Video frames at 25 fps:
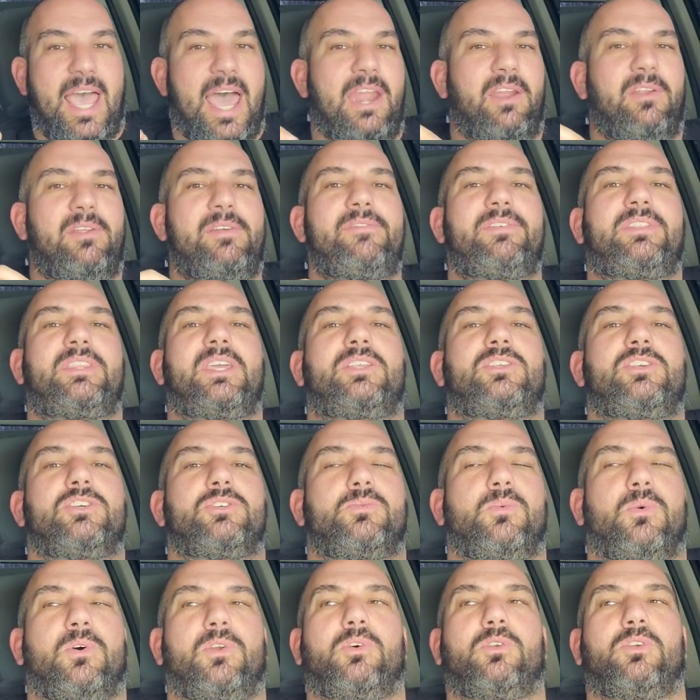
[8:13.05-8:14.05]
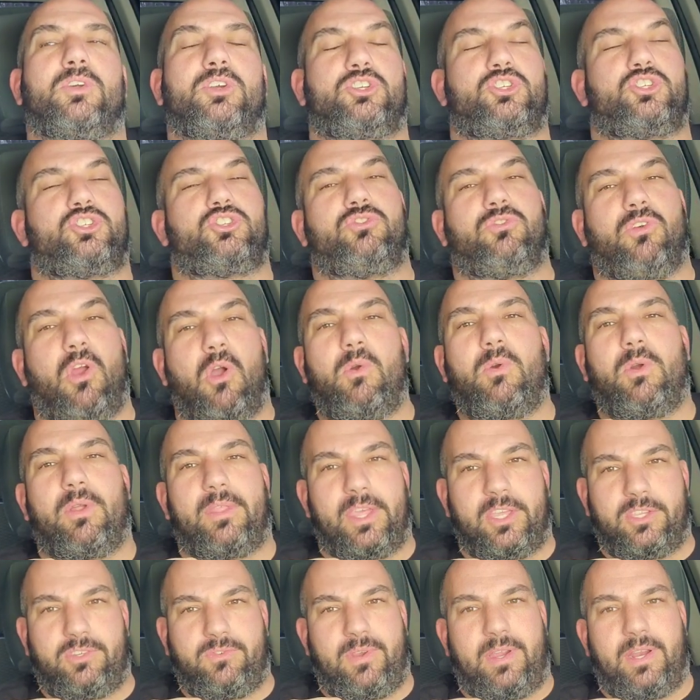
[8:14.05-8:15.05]
I don't even think there's one on a stroker
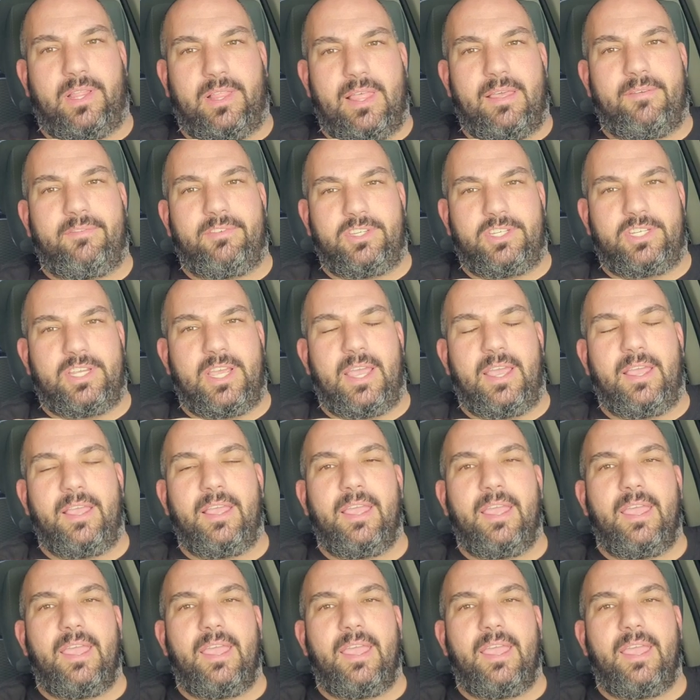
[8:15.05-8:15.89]
that's ran 11s yet.